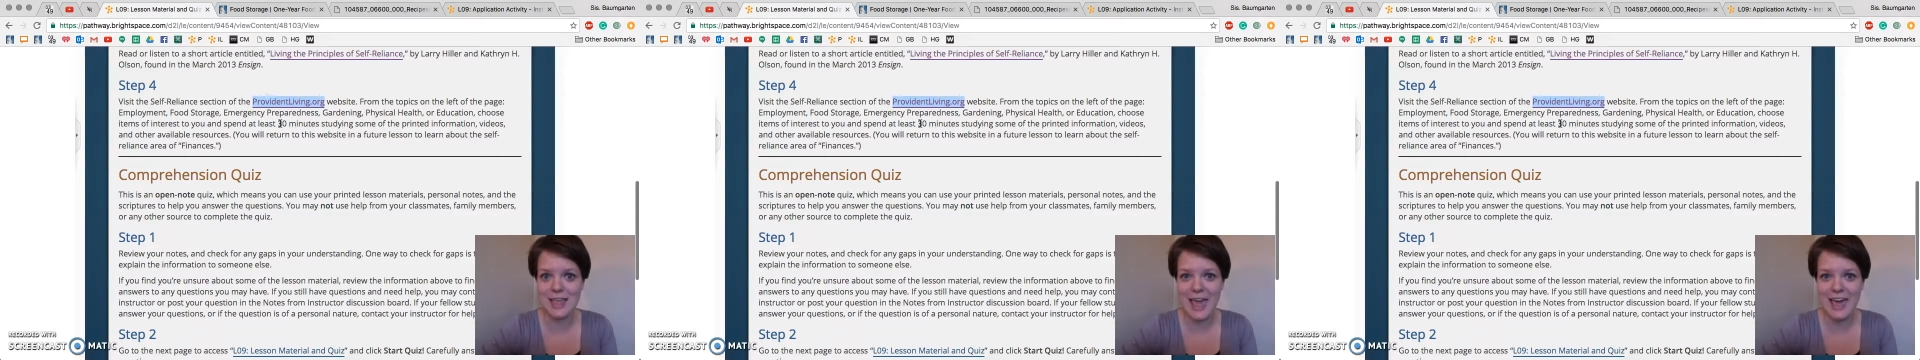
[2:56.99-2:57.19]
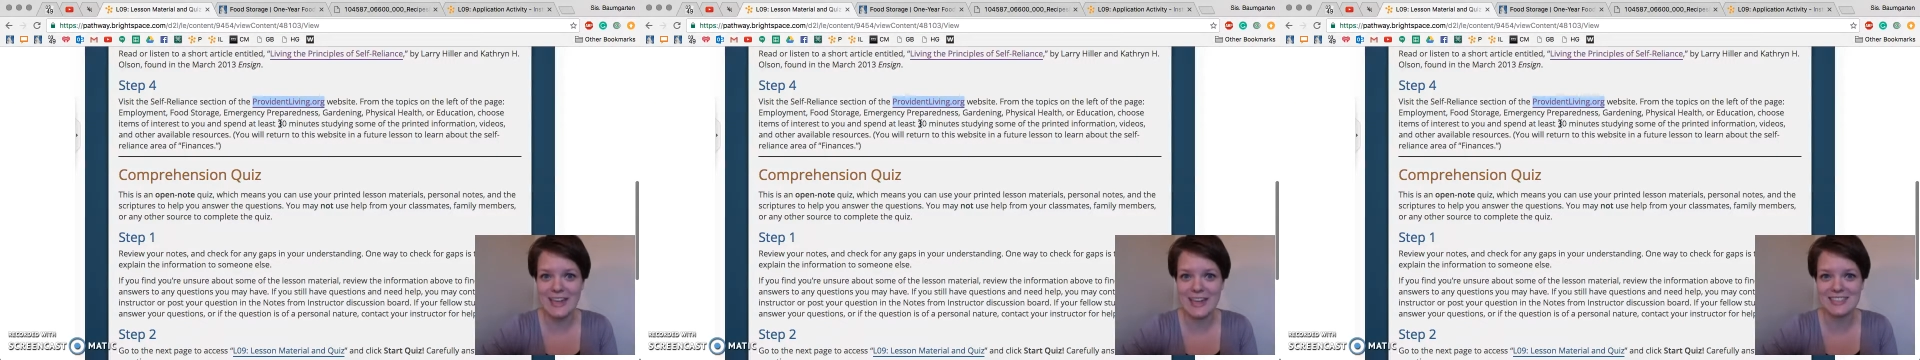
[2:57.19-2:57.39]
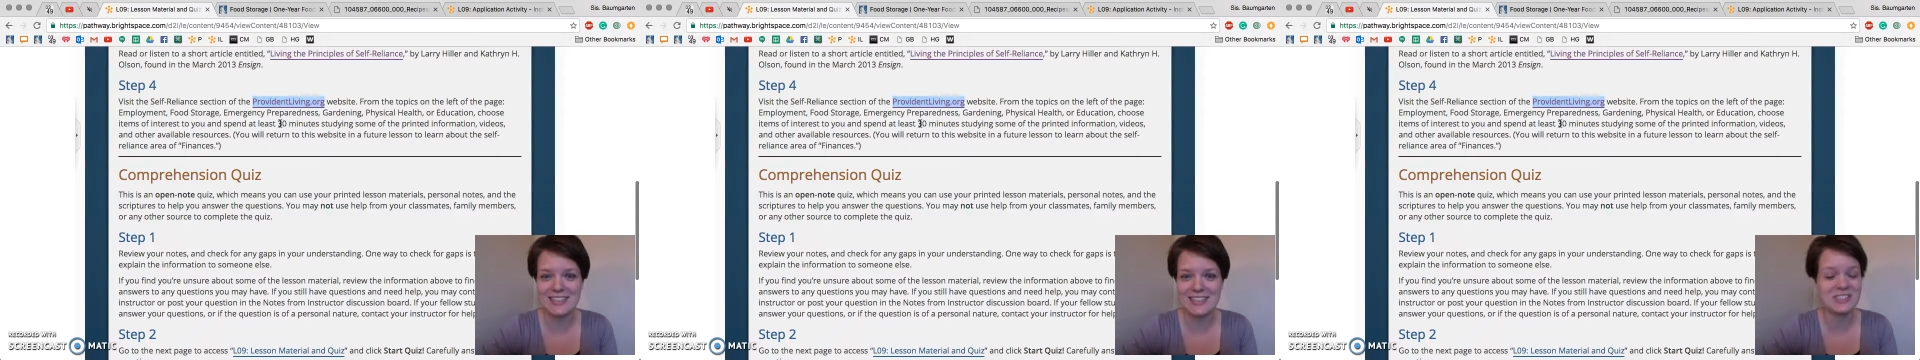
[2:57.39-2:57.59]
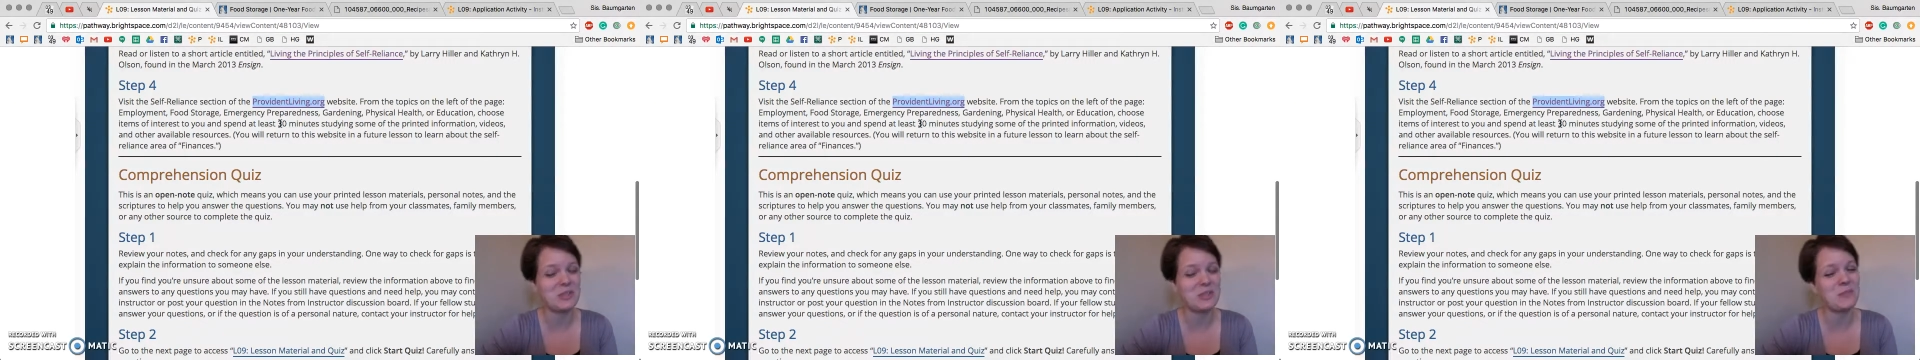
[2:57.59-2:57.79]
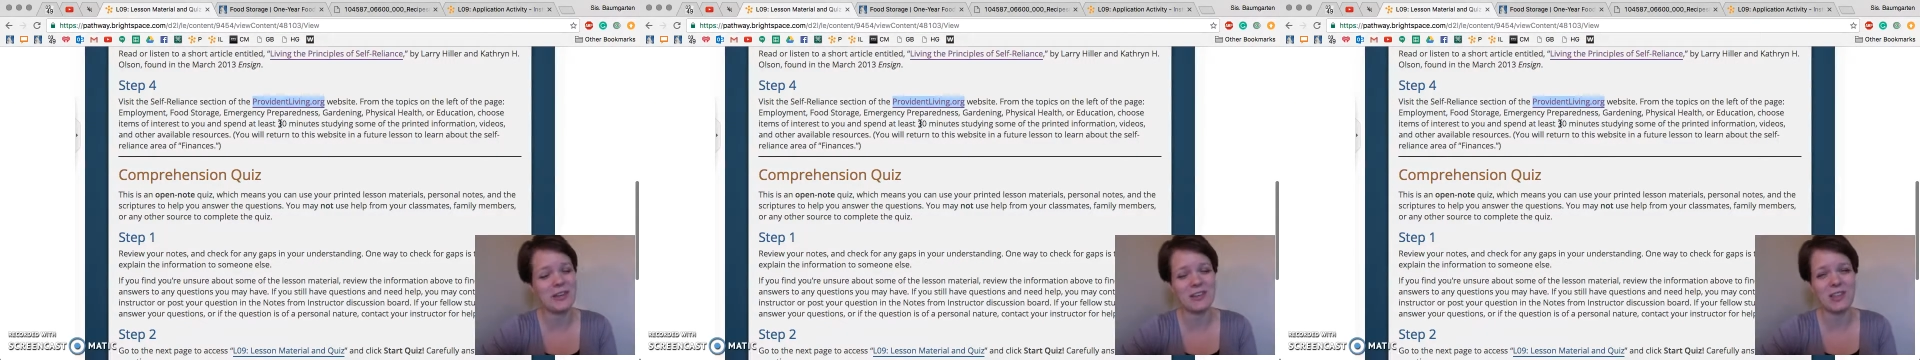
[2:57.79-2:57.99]
and it
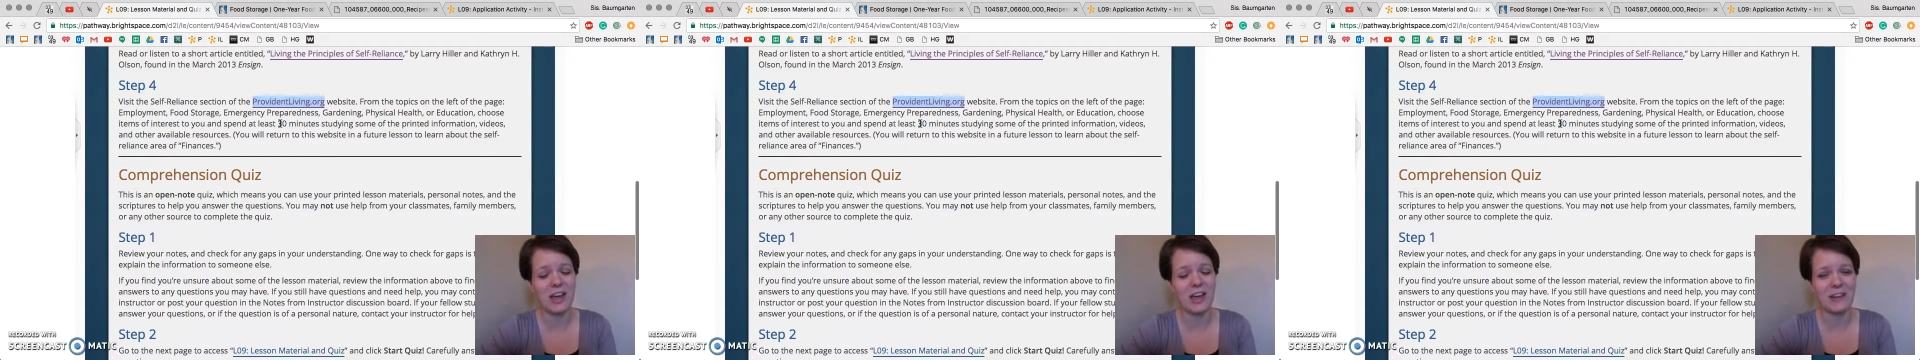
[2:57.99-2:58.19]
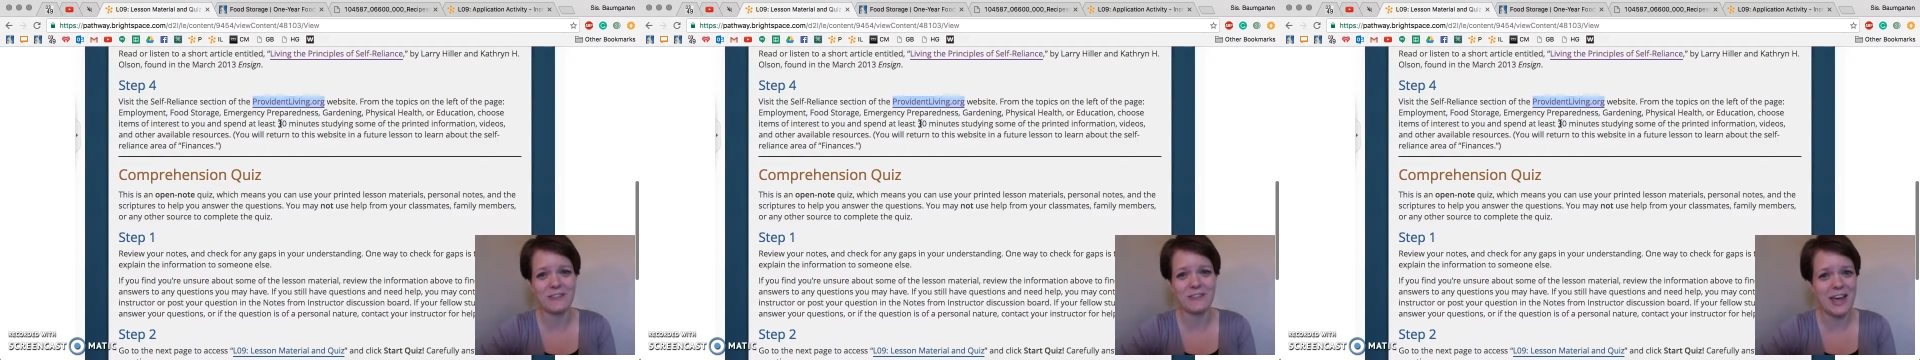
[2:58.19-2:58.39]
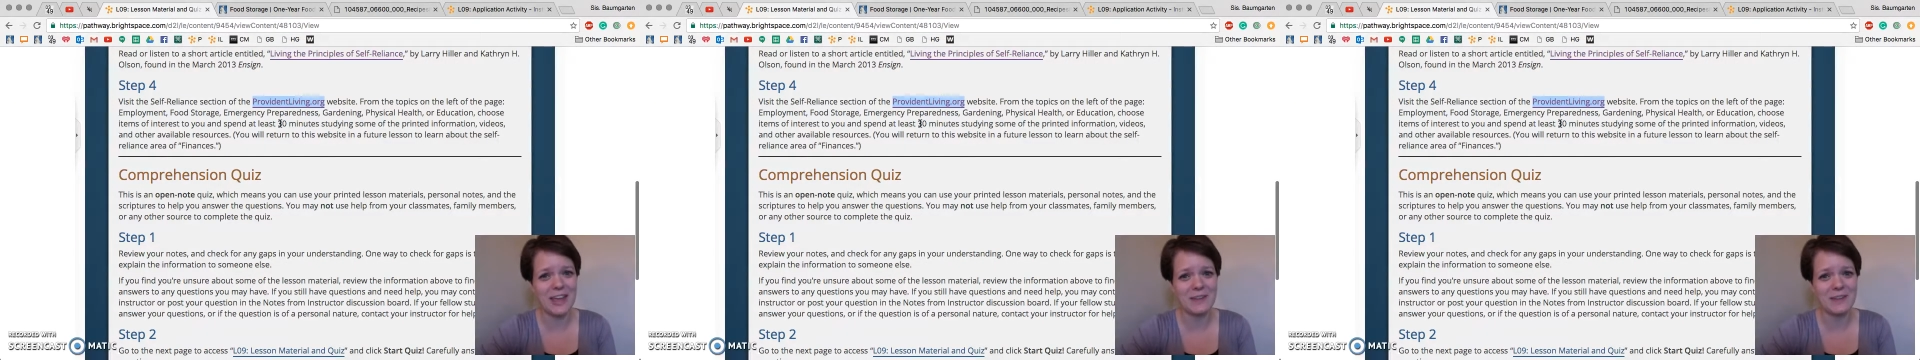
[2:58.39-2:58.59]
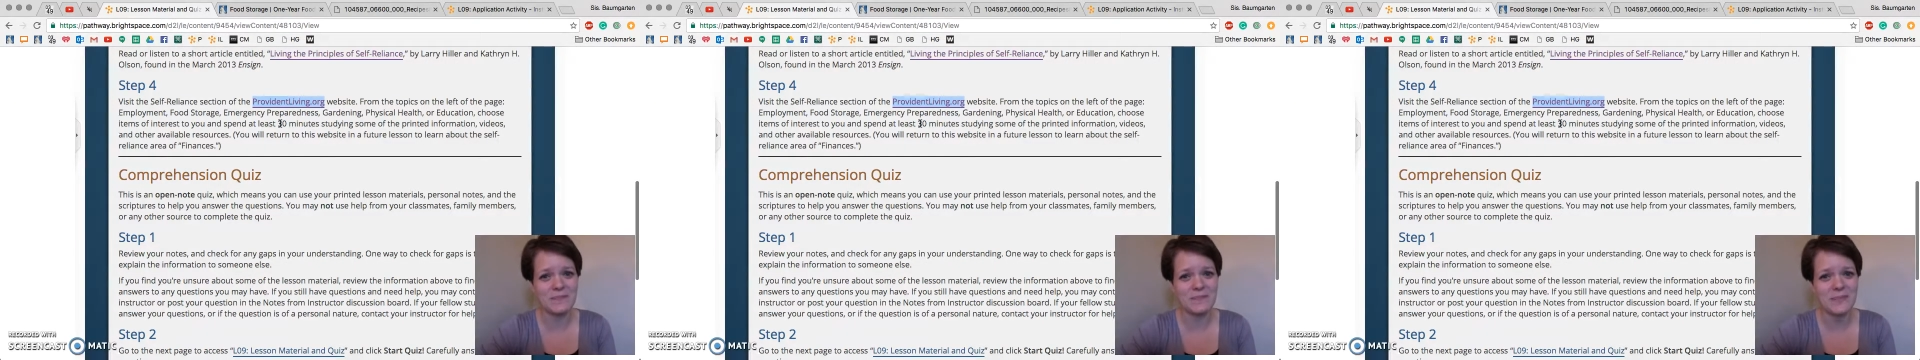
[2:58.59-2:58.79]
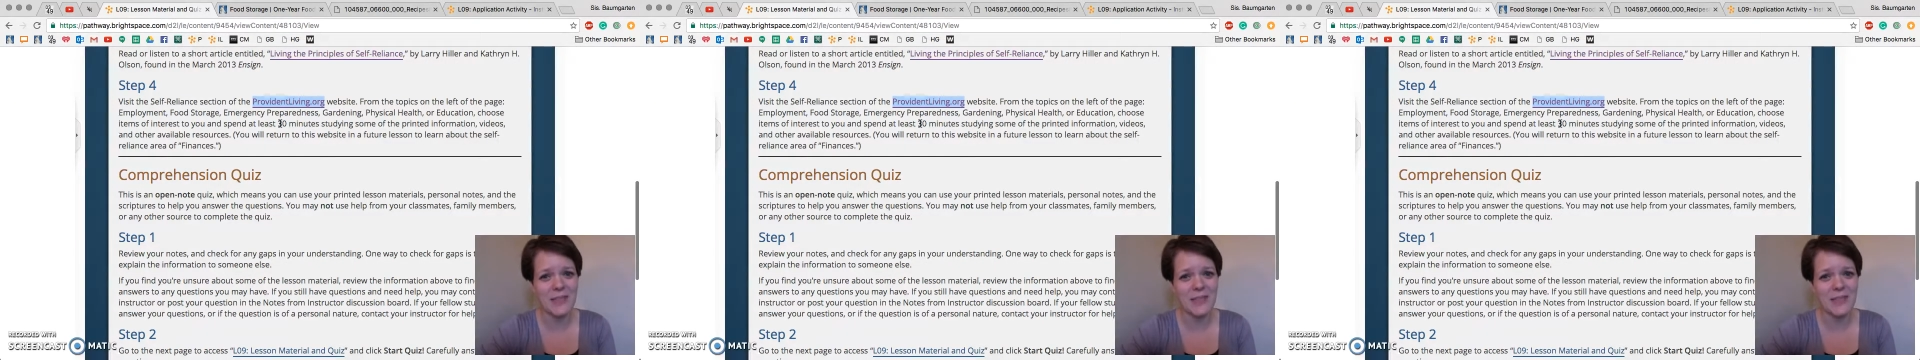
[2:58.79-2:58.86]
should be a lot of fun.